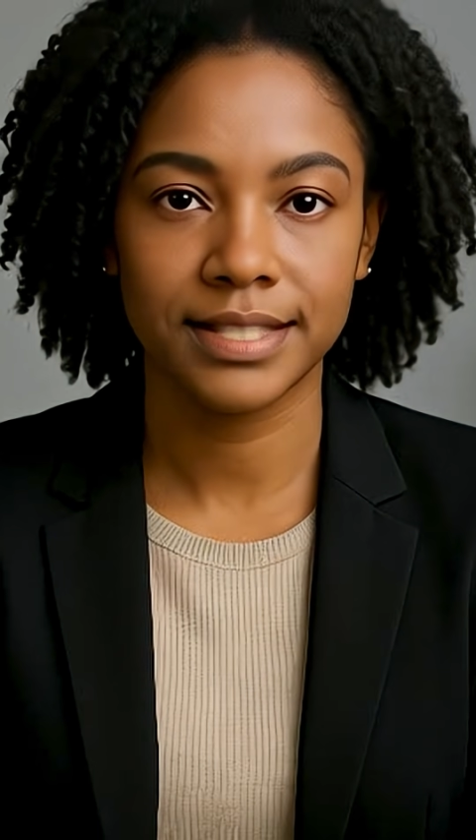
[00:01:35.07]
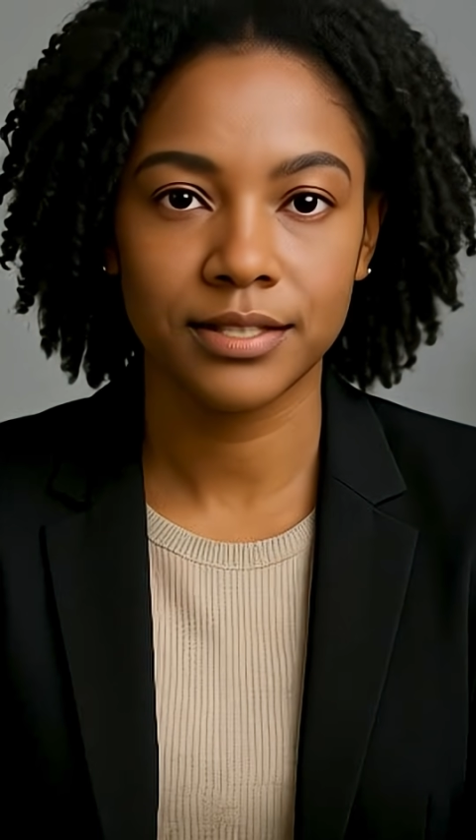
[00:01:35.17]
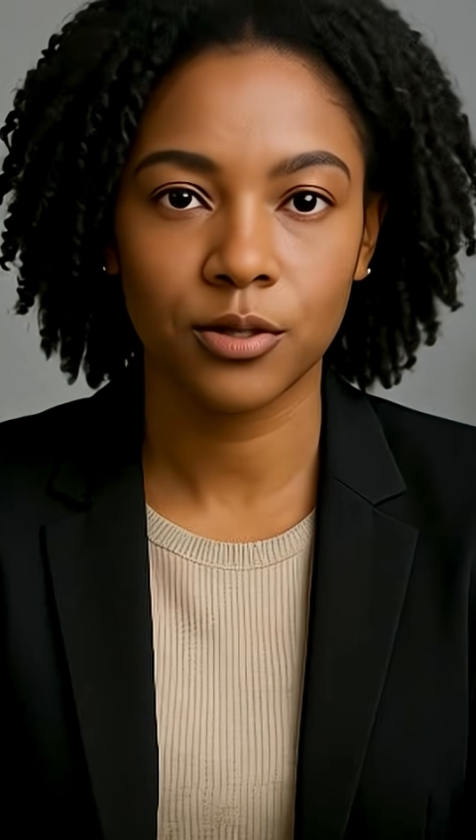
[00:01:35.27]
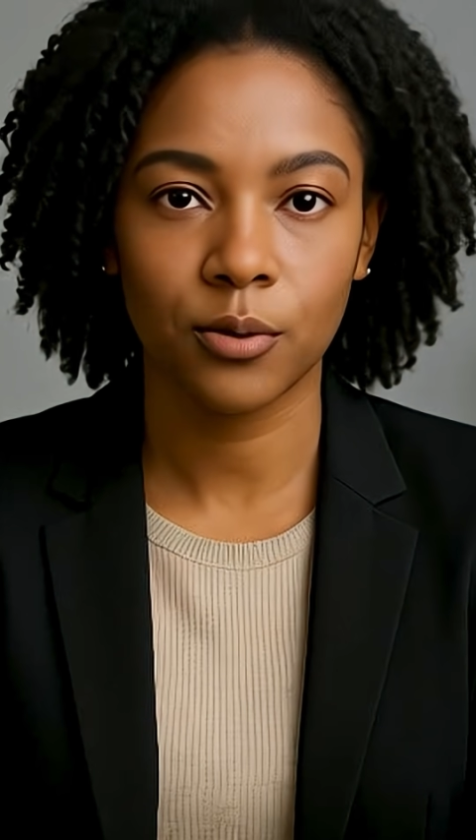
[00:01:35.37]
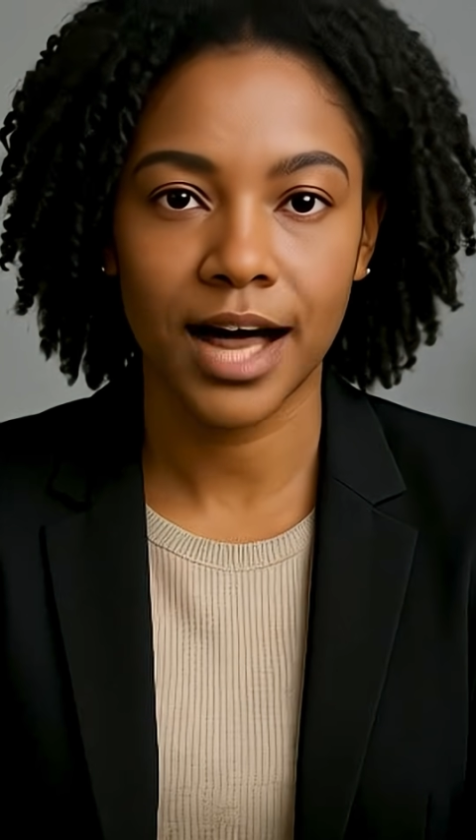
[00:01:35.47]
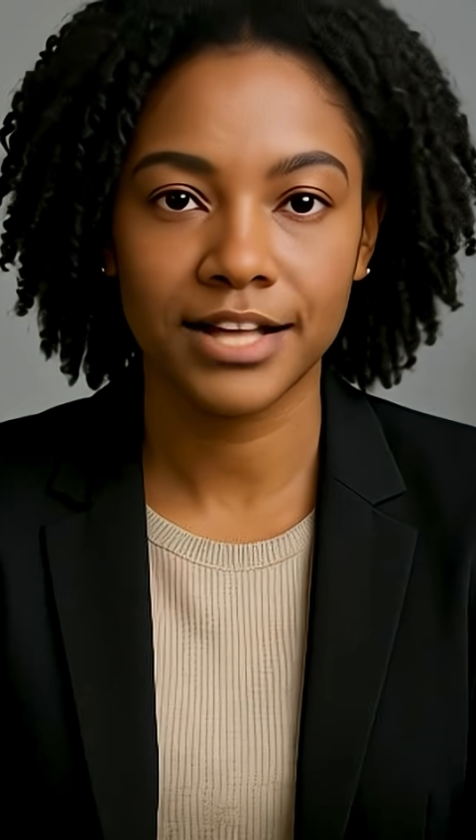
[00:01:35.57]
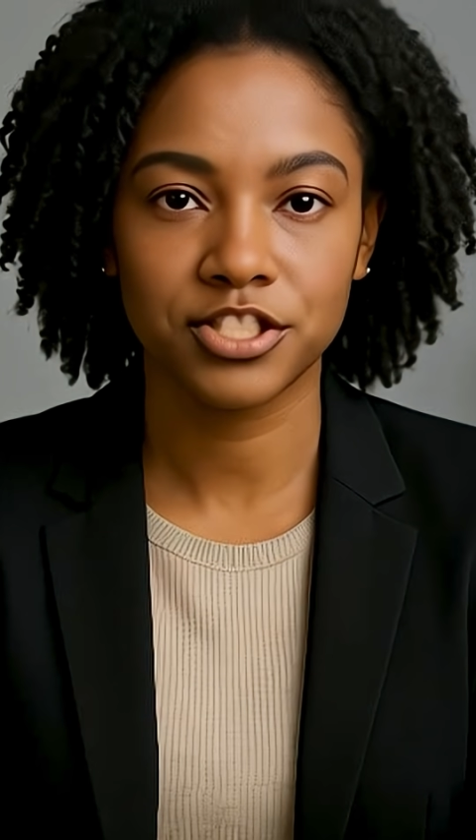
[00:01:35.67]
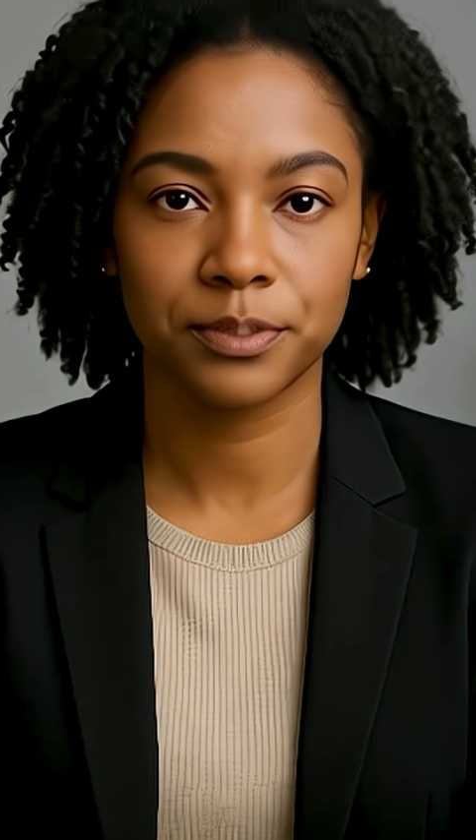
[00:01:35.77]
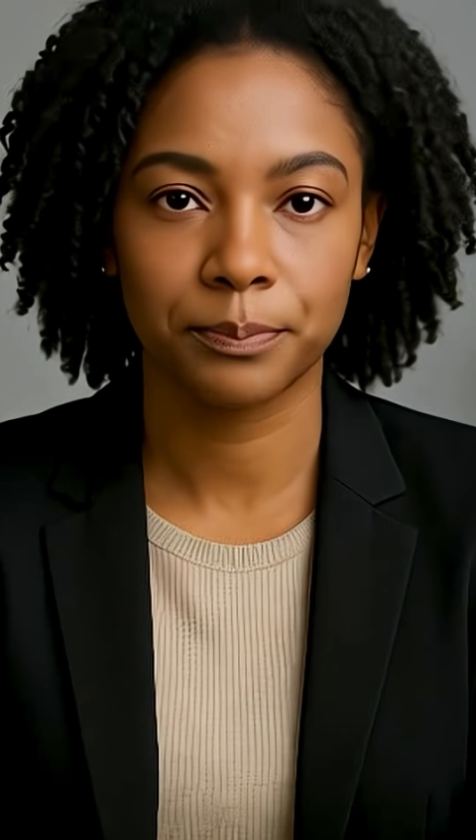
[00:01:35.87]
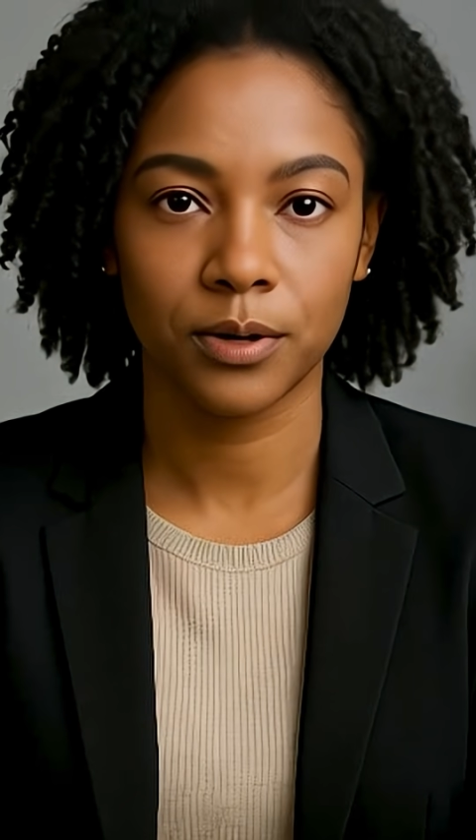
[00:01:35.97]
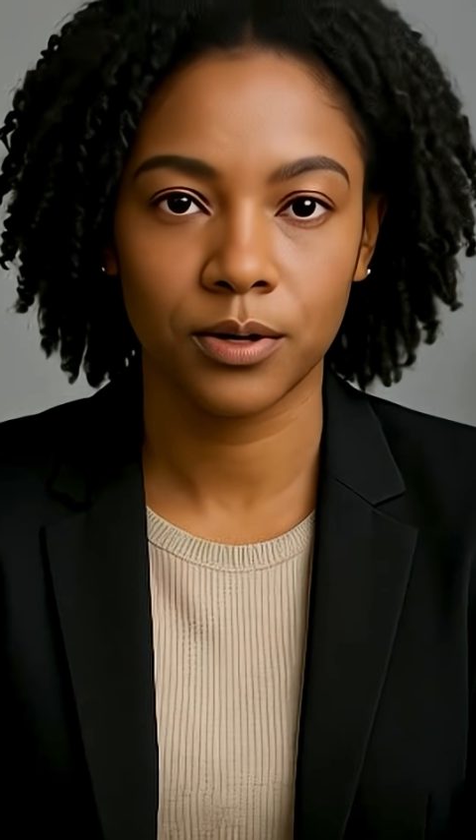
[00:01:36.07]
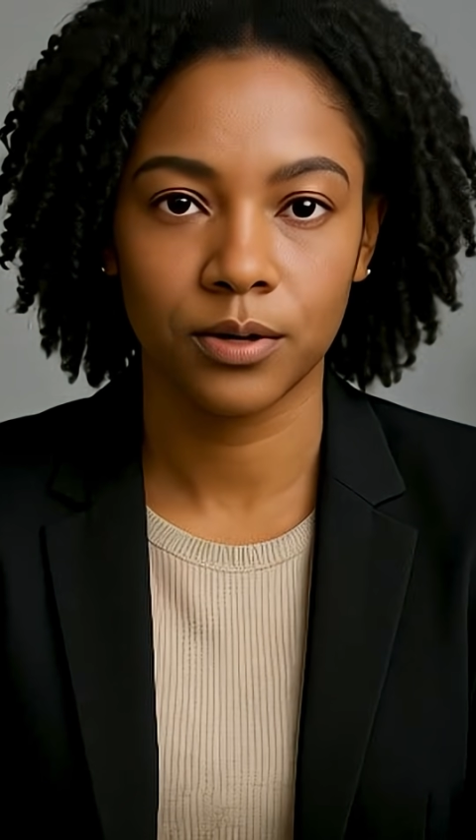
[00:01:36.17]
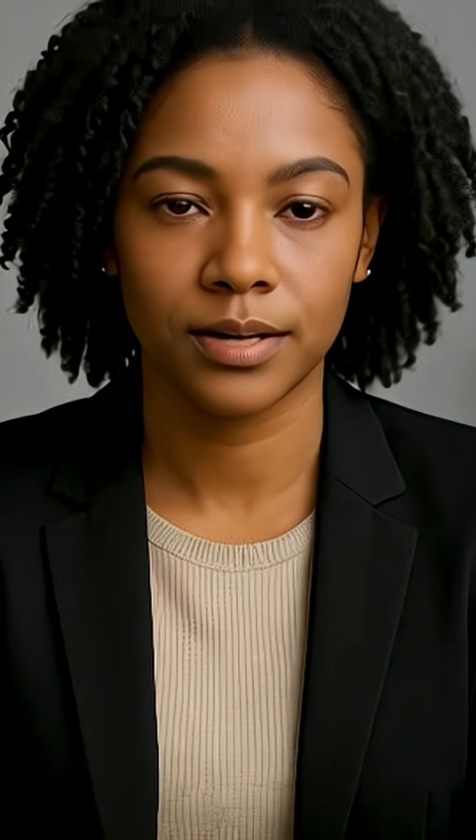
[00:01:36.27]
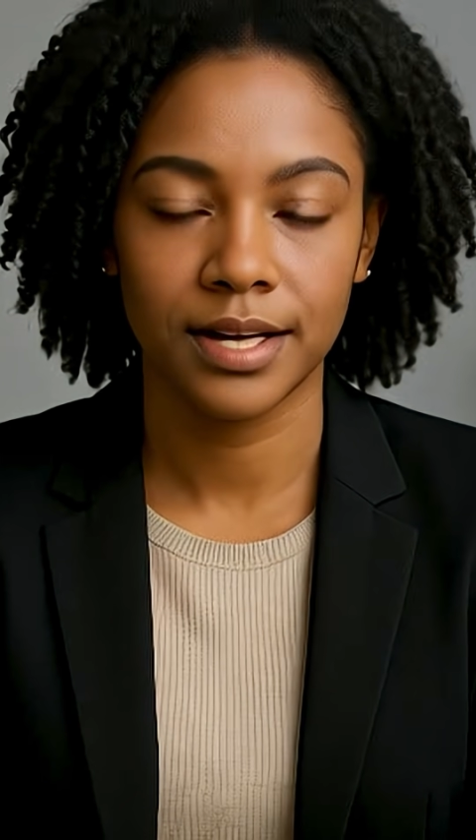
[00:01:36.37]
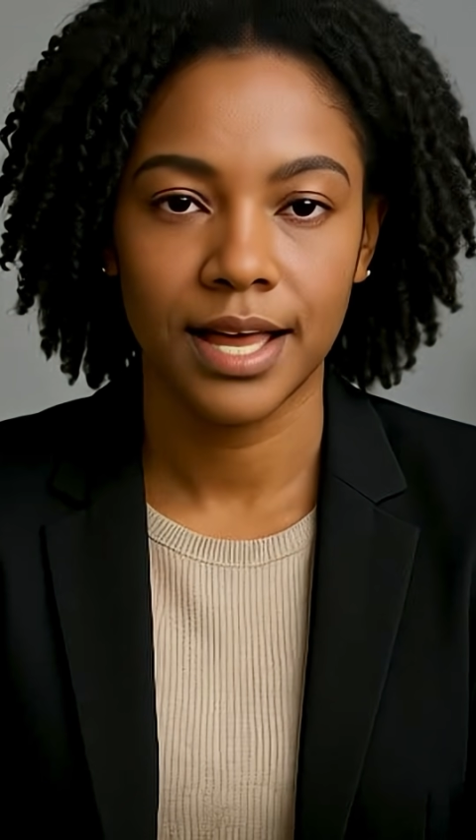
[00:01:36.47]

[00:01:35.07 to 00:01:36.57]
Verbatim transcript: didn't crash and burn,